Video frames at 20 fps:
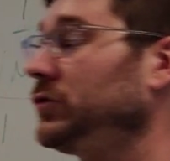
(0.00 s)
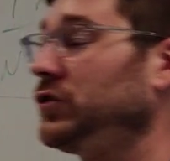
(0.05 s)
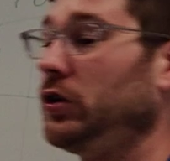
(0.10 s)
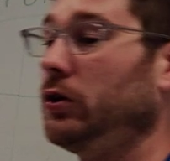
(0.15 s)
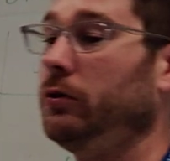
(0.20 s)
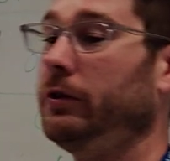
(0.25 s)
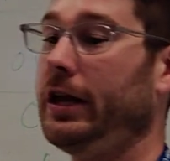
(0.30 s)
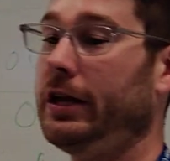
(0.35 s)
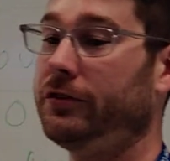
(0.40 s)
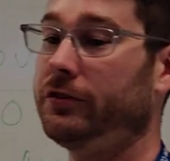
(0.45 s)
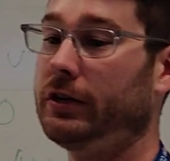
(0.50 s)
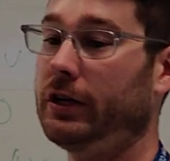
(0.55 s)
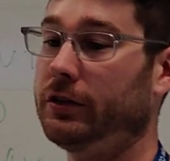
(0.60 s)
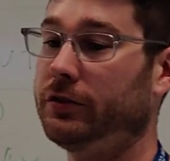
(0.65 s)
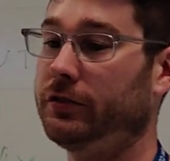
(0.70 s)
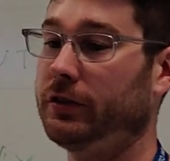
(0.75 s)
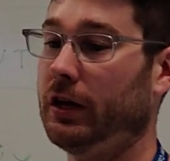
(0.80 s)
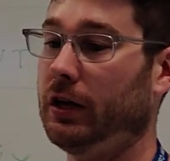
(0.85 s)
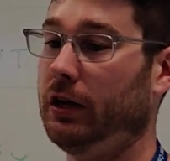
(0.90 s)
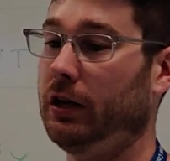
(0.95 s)
So that's
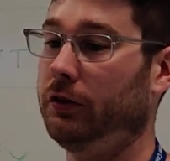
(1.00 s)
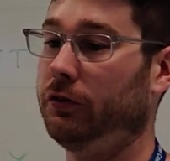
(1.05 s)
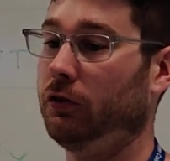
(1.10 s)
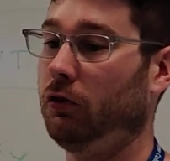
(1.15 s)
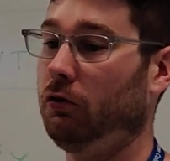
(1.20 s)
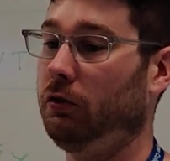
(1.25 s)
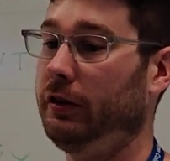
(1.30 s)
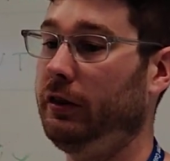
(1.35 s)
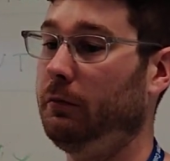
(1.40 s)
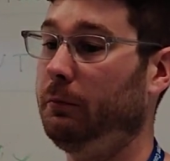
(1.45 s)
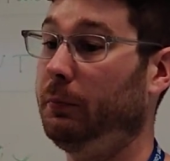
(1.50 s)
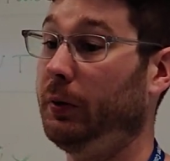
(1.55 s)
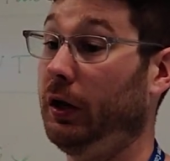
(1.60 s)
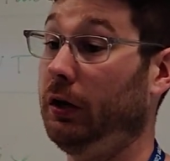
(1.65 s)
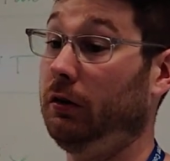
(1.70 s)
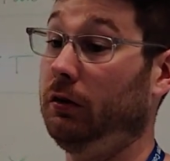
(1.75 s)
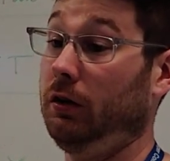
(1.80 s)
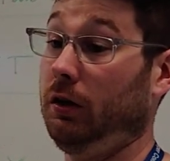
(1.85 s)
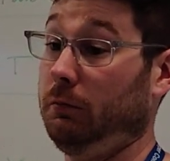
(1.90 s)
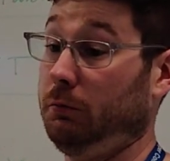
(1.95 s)
not set, it's only the
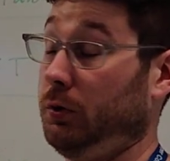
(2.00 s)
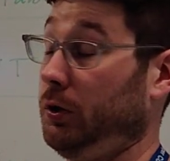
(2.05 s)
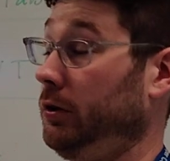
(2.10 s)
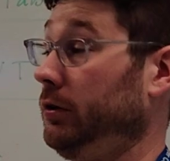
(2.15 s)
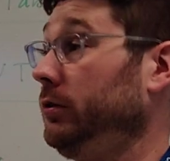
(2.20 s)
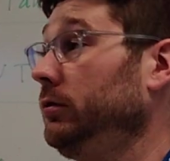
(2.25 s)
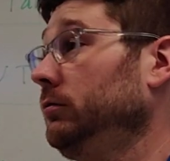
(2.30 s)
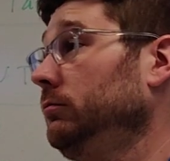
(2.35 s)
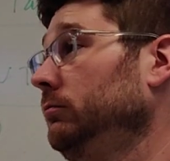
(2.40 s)
button input.